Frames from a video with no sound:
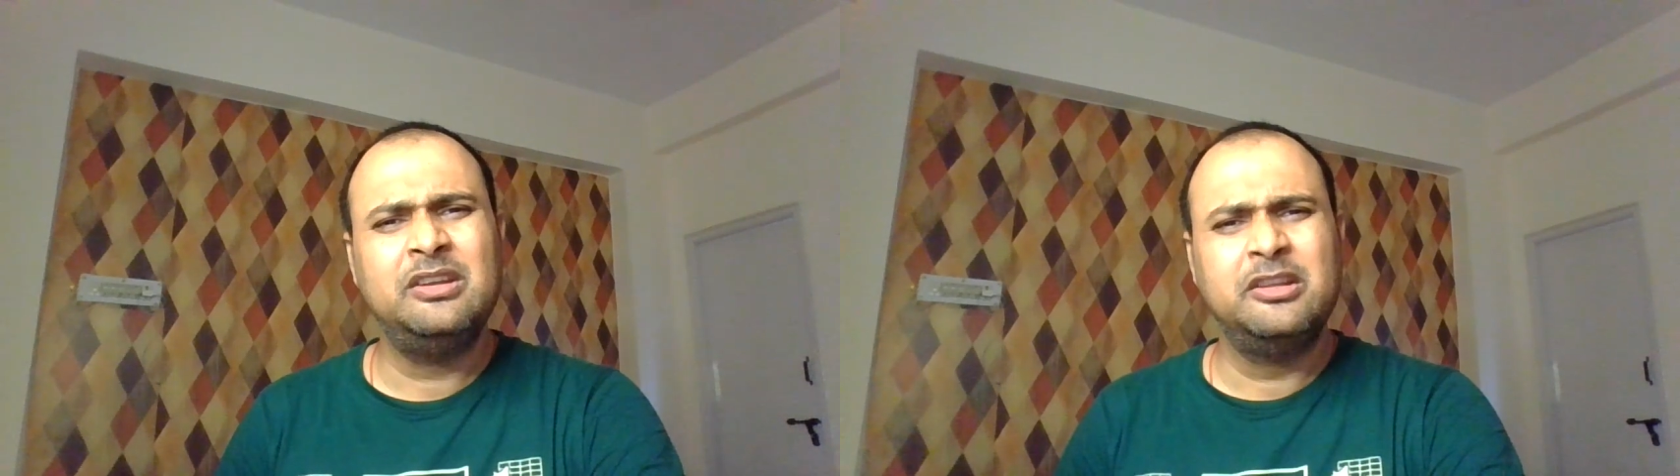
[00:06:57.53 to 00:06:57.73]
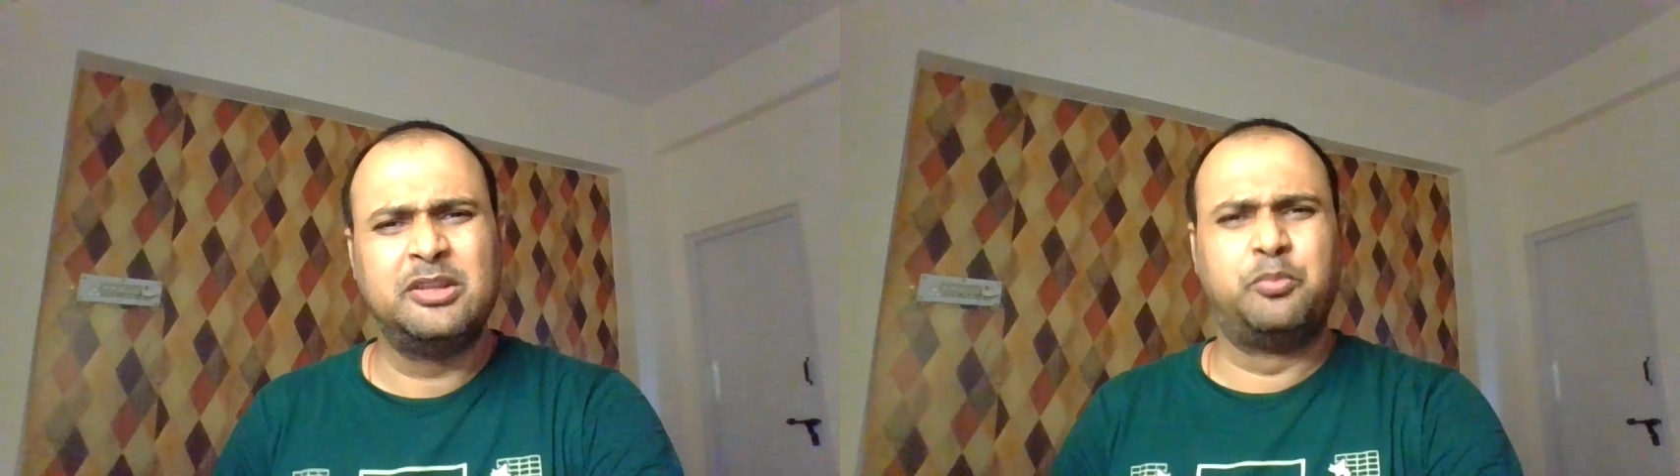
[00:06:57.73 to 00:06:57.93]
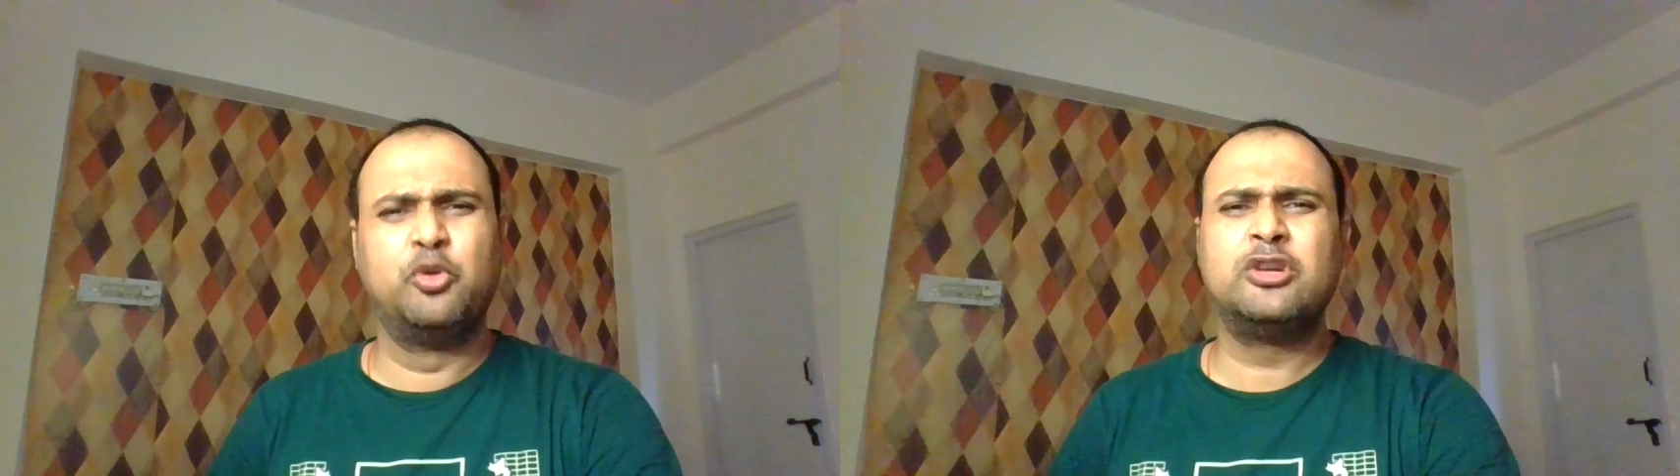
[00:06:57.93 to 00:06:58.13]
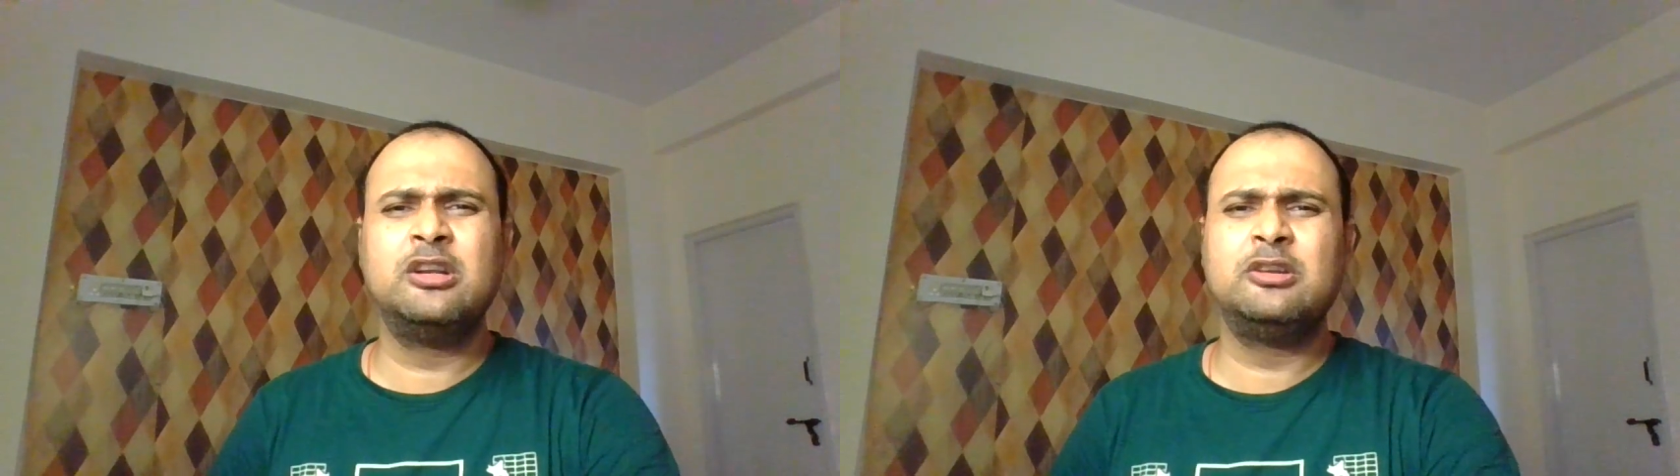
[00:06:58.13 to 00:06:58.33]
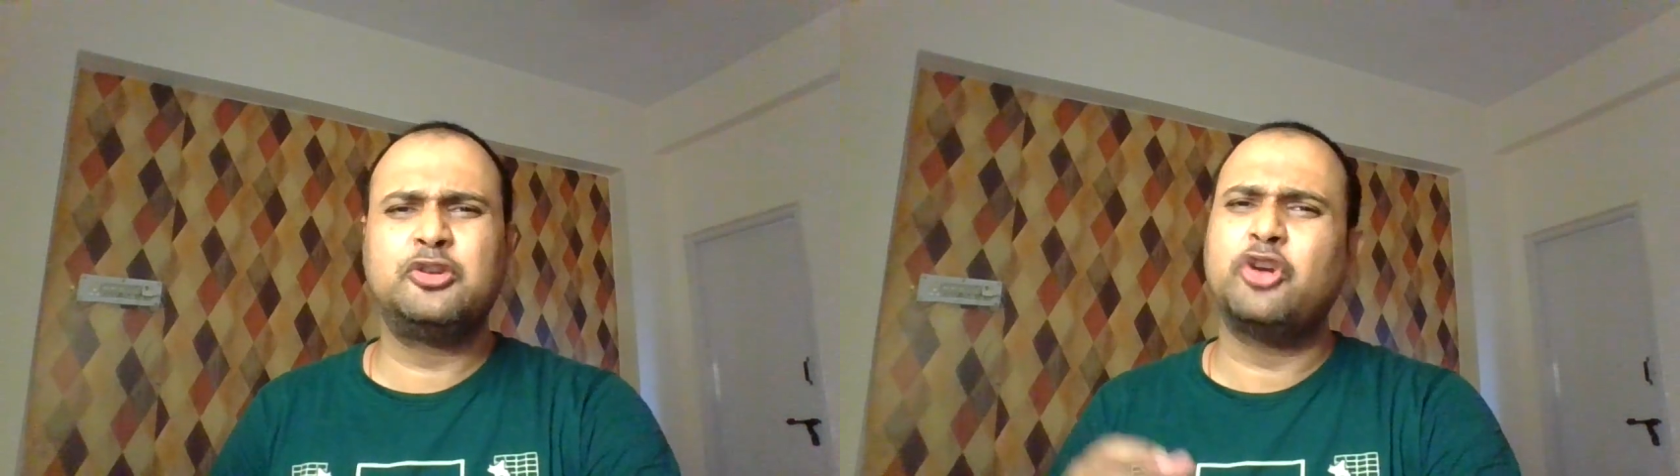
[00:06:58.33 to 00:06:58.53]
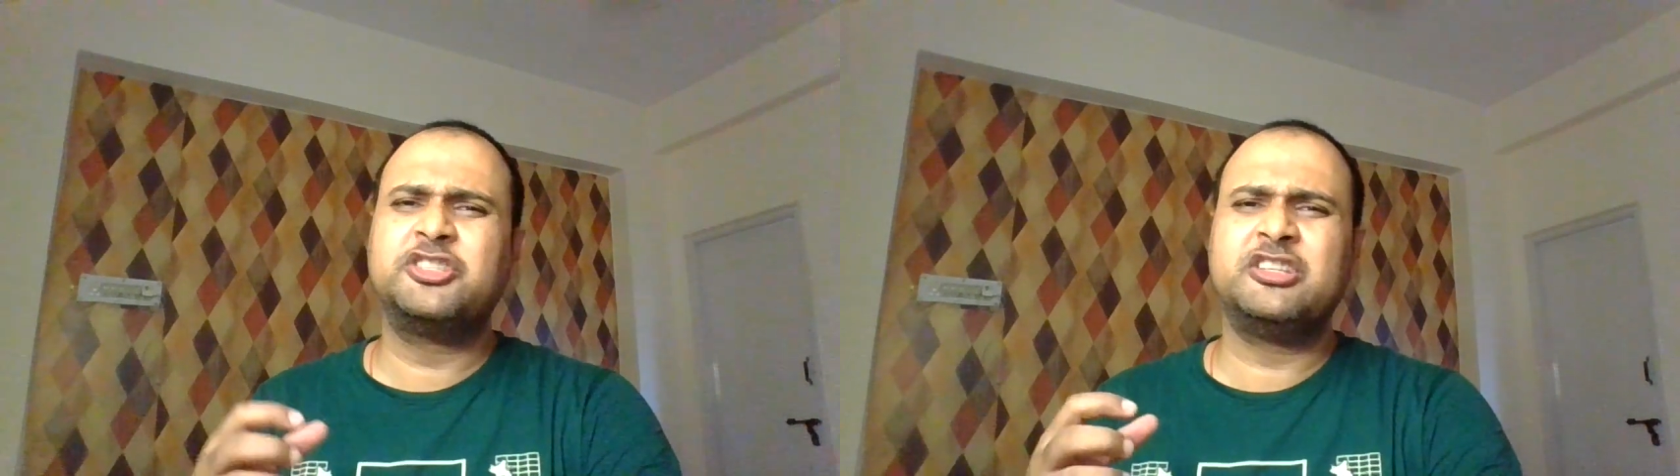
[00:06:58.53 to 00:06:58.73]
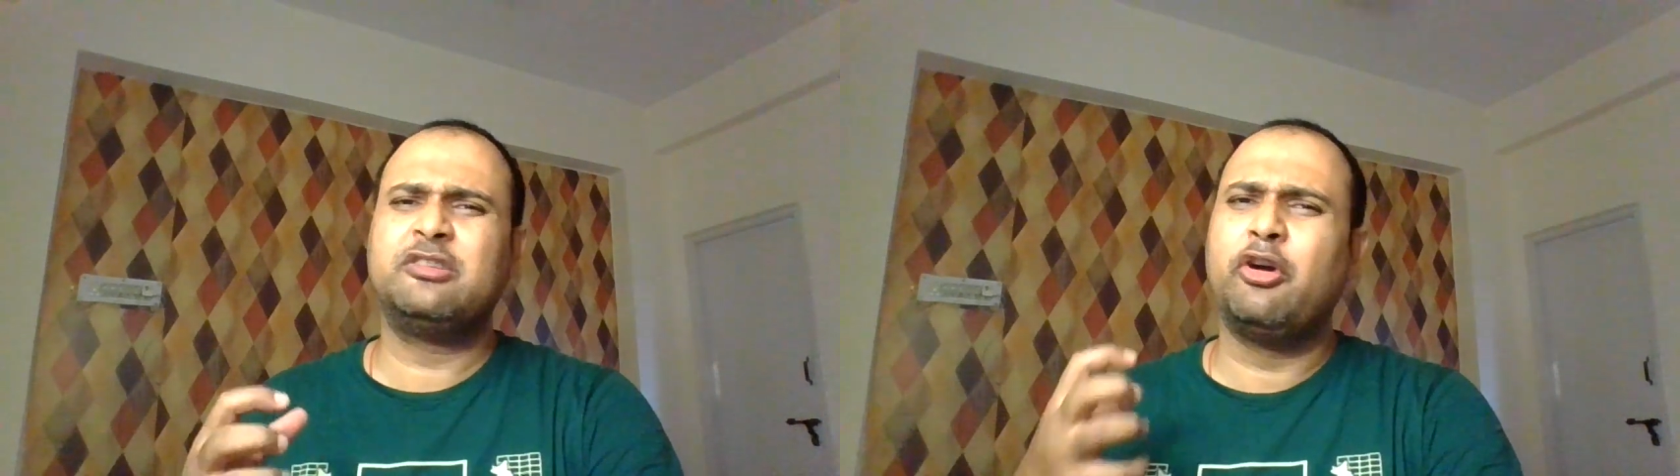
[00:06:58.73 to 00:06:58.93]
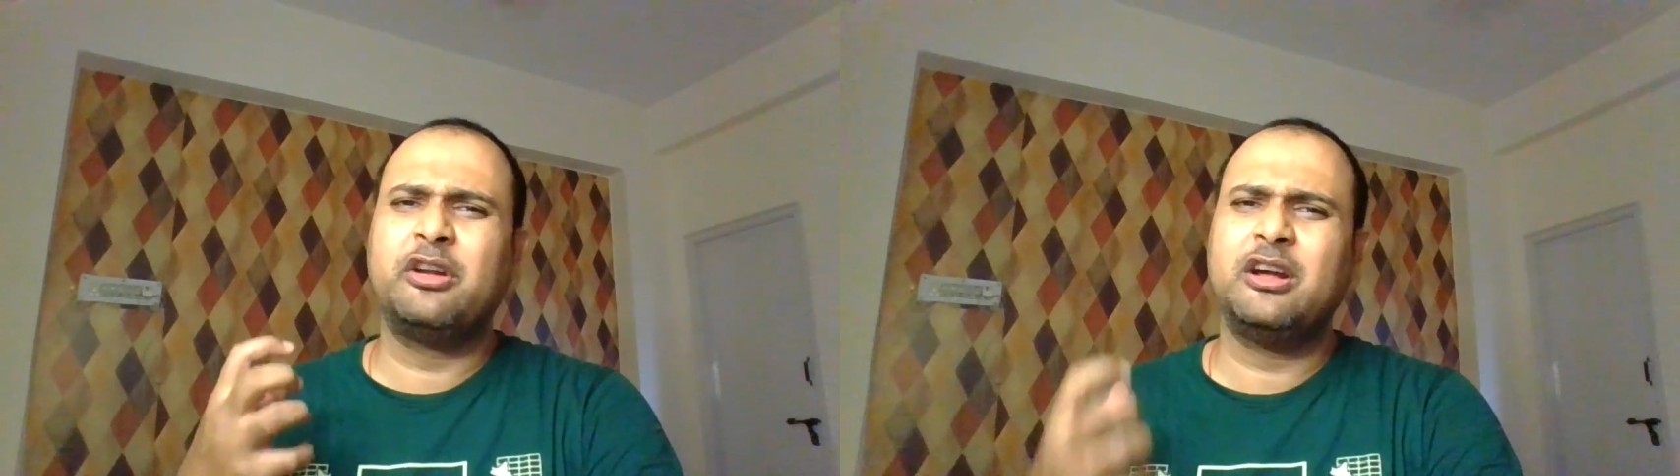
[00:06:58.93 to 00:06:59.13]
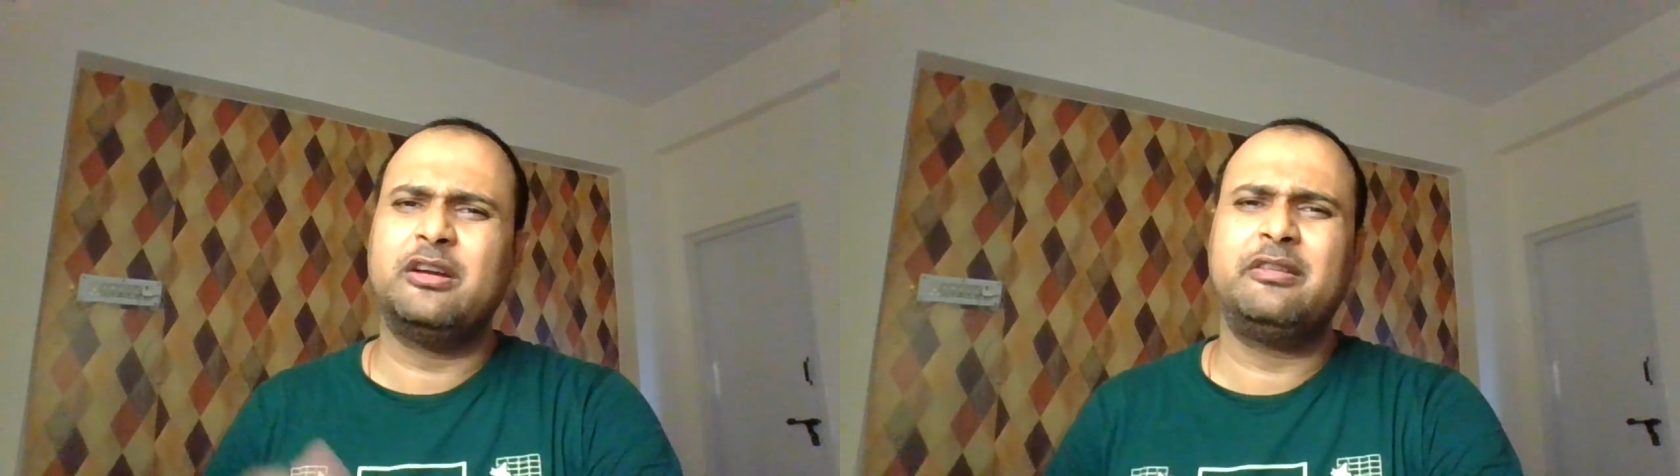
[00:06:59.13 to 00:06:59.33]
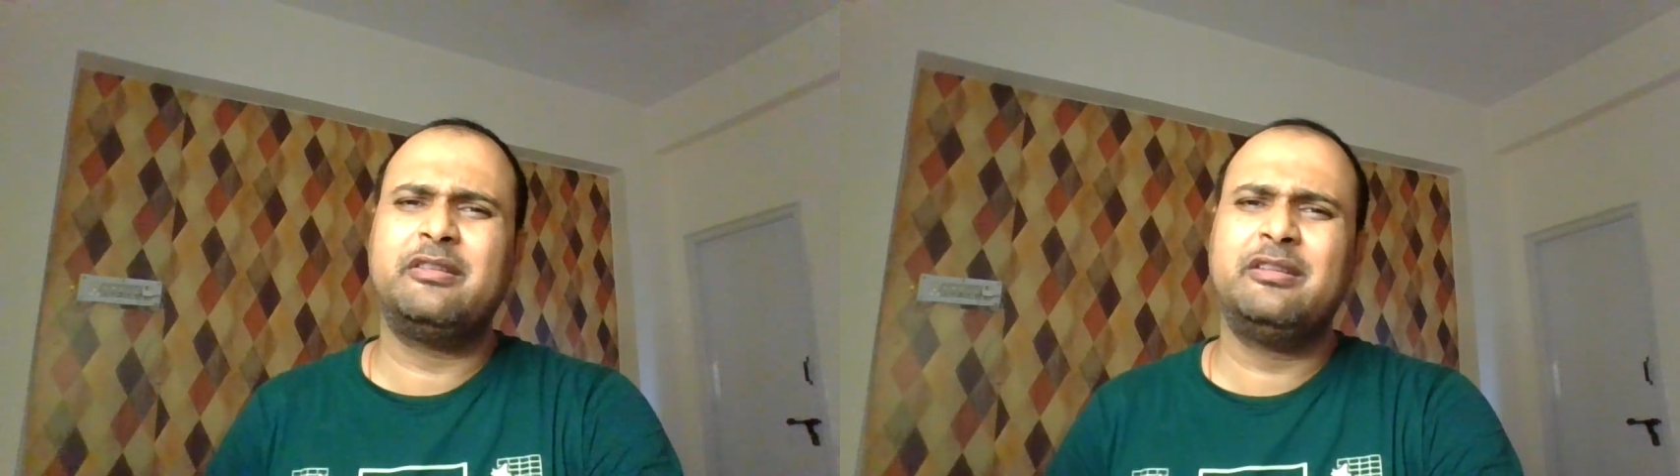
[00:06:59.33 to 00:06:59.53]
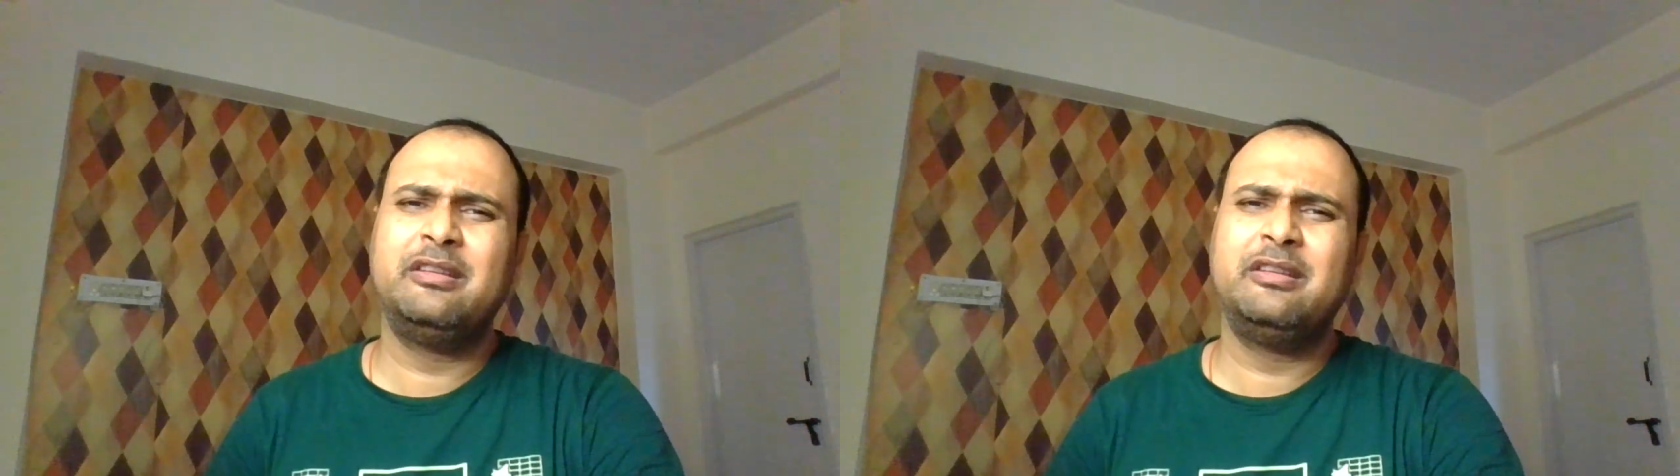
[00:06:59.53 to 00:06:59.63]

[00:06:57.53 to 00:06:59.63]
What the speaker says: the brutal torture on her.